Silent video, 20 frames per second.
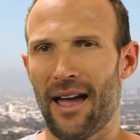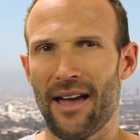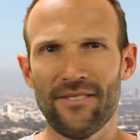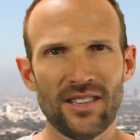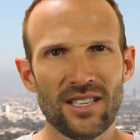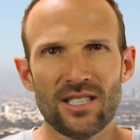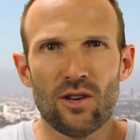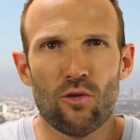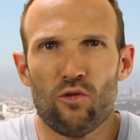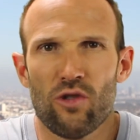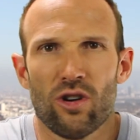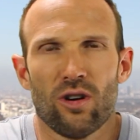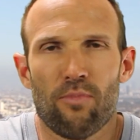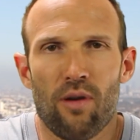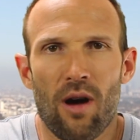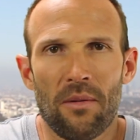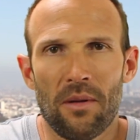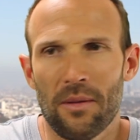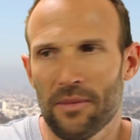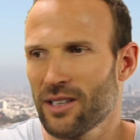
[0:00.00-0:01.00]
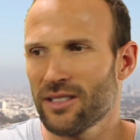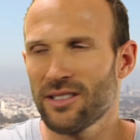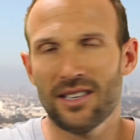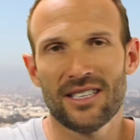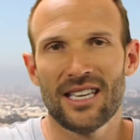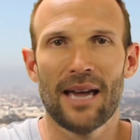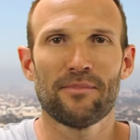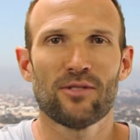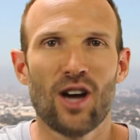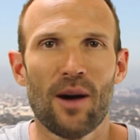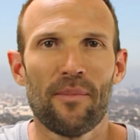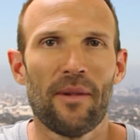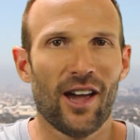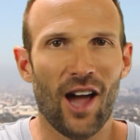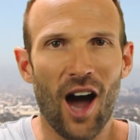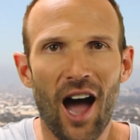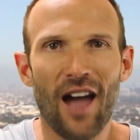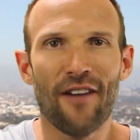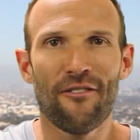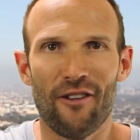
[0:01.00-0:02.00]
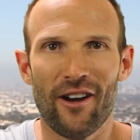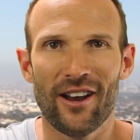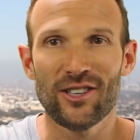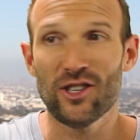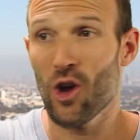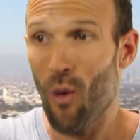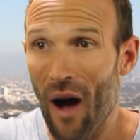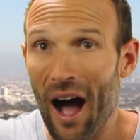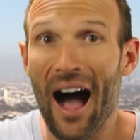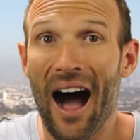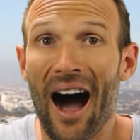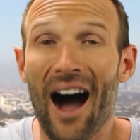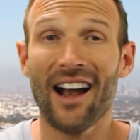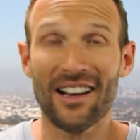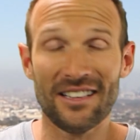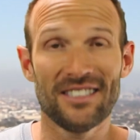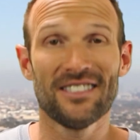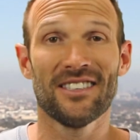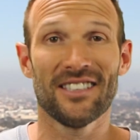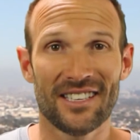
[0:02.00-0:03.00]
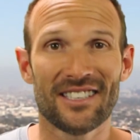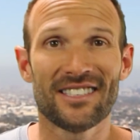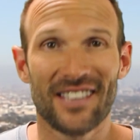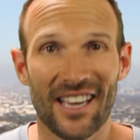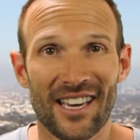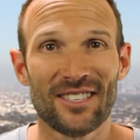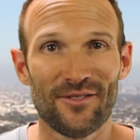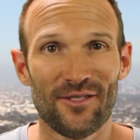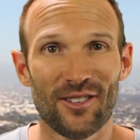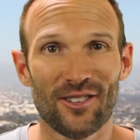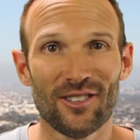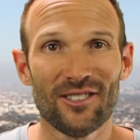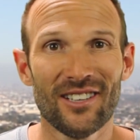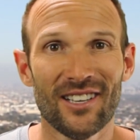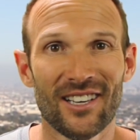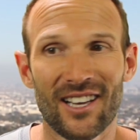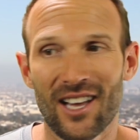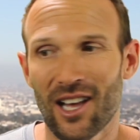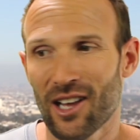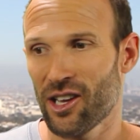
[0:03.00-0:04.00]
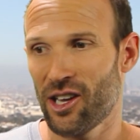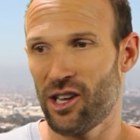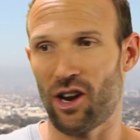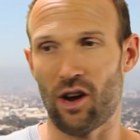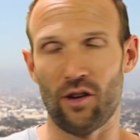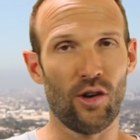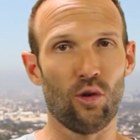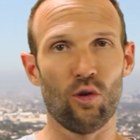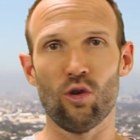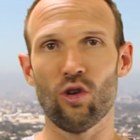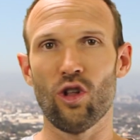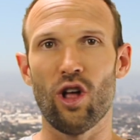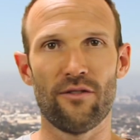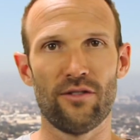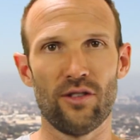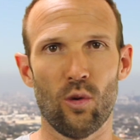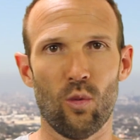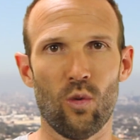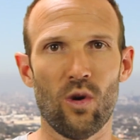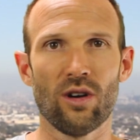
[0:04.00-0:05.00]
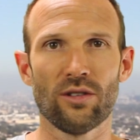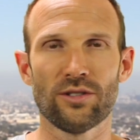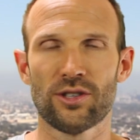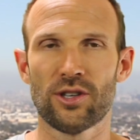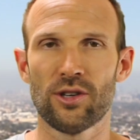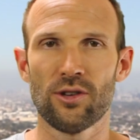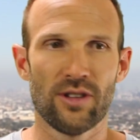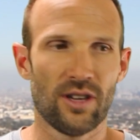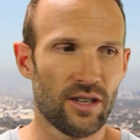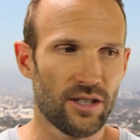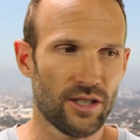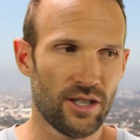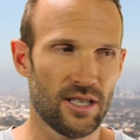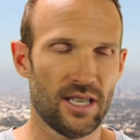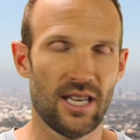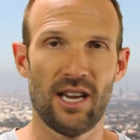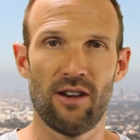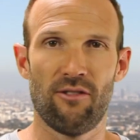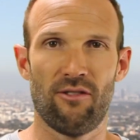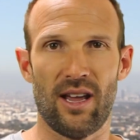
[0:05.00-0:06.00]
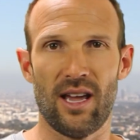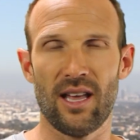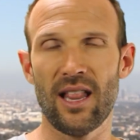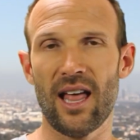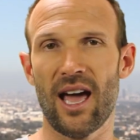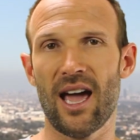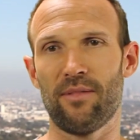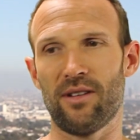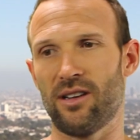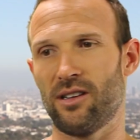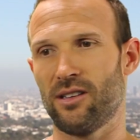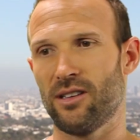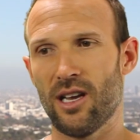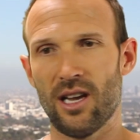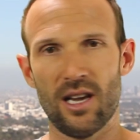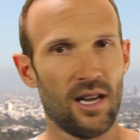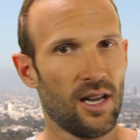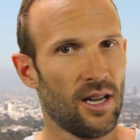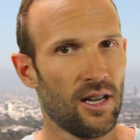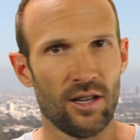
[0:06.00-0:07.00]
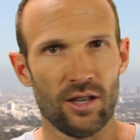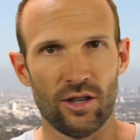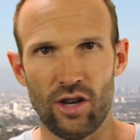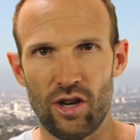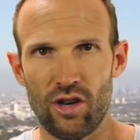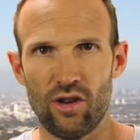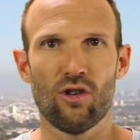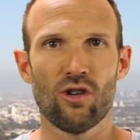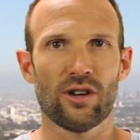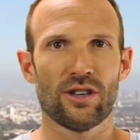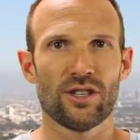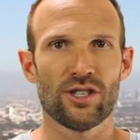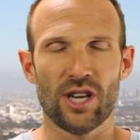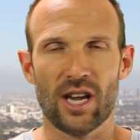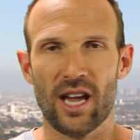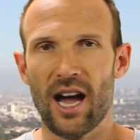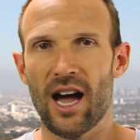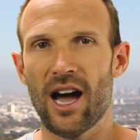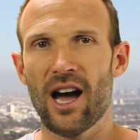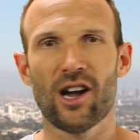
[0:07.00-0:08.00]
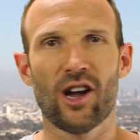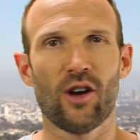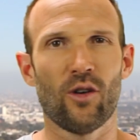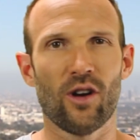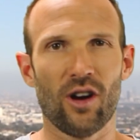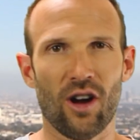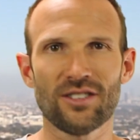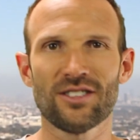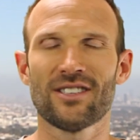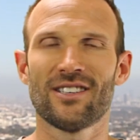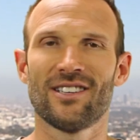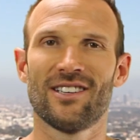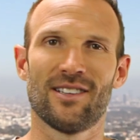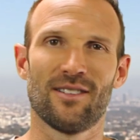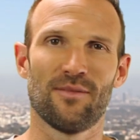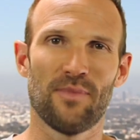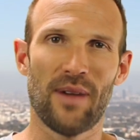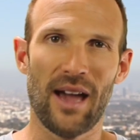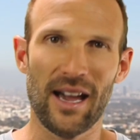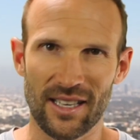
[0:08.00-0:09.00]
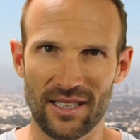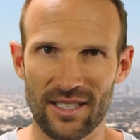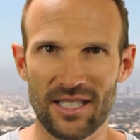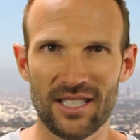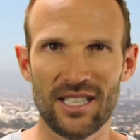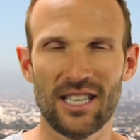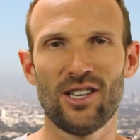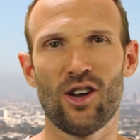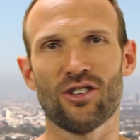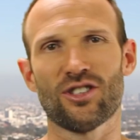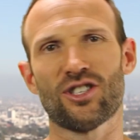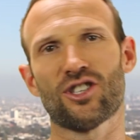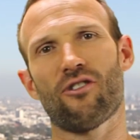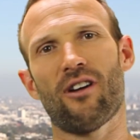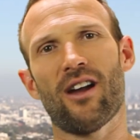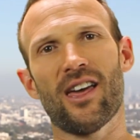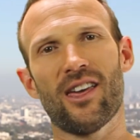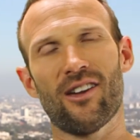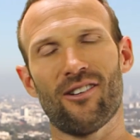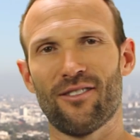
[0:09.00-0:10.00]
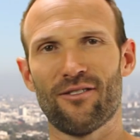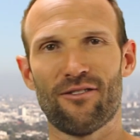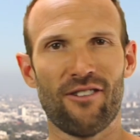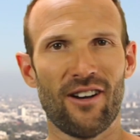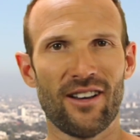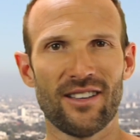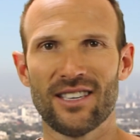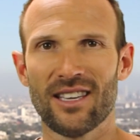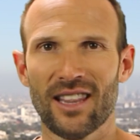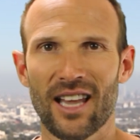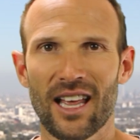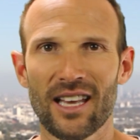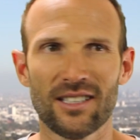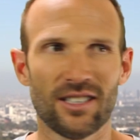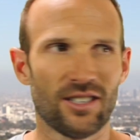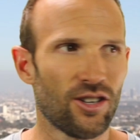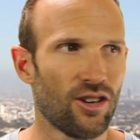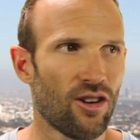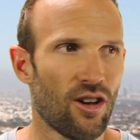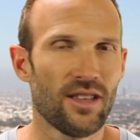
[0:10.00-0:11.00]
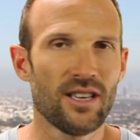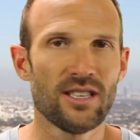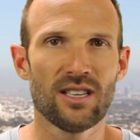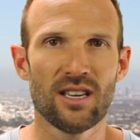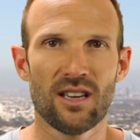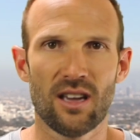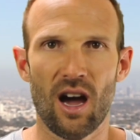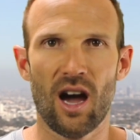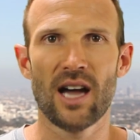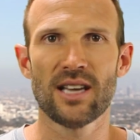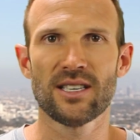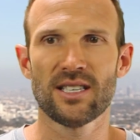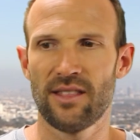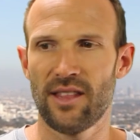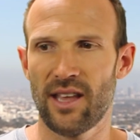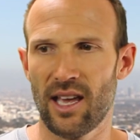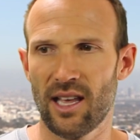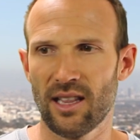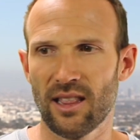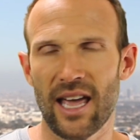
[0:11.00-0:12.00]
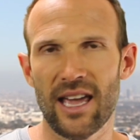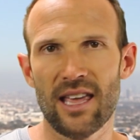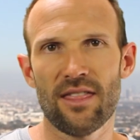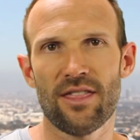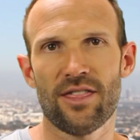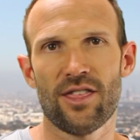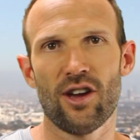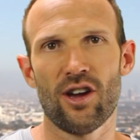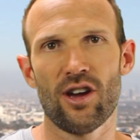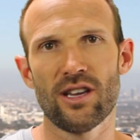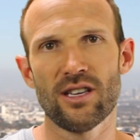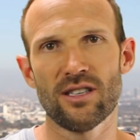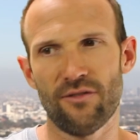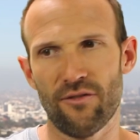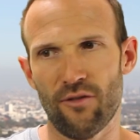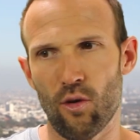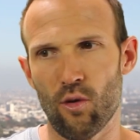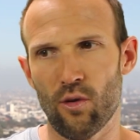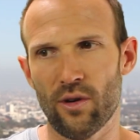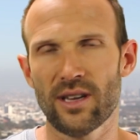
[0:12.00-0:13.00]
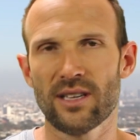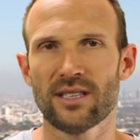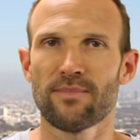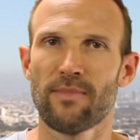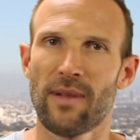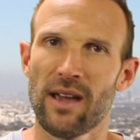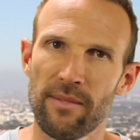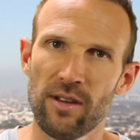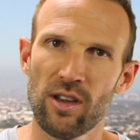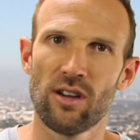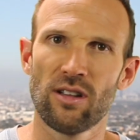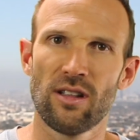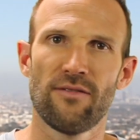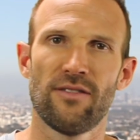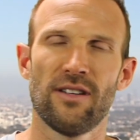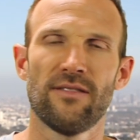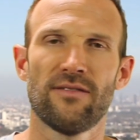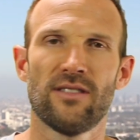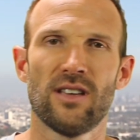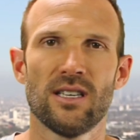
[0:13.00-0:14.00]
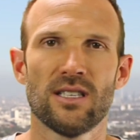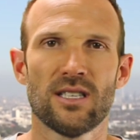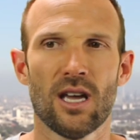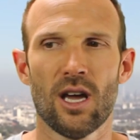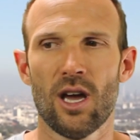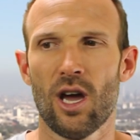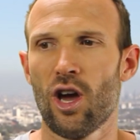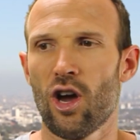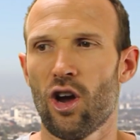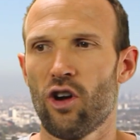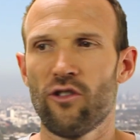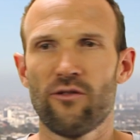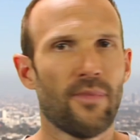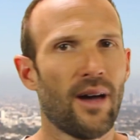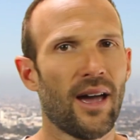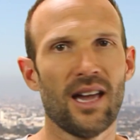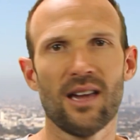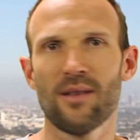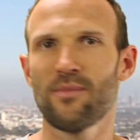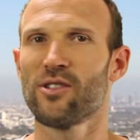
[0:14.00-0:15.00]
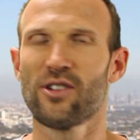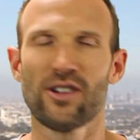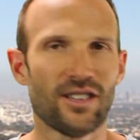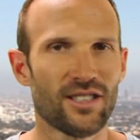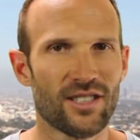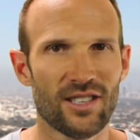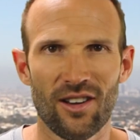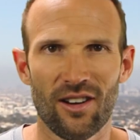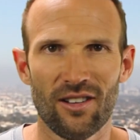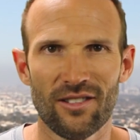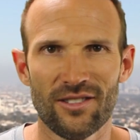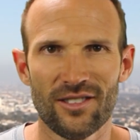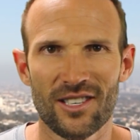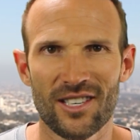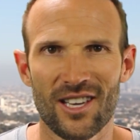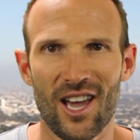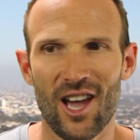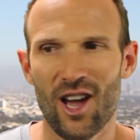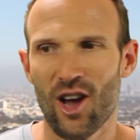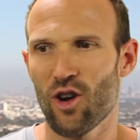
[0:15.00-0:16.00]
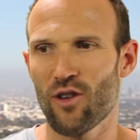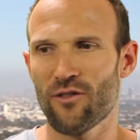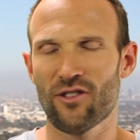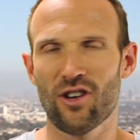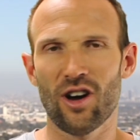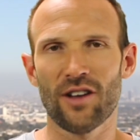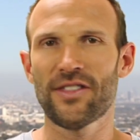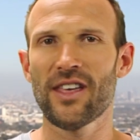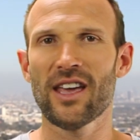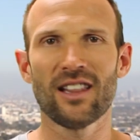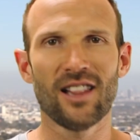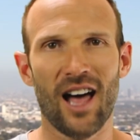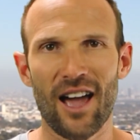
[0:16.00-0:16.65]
And this is a real problem because at the same time, my guy friends who are successful, you know, they're all over the world too. They're not just here in LA, but in New York and Chicago and Austin and back in Sydney, Australia, and friends in London. You know, these are guys in their late 30s, 40s, maybe early 50s, who've made millions of dollars, who've got their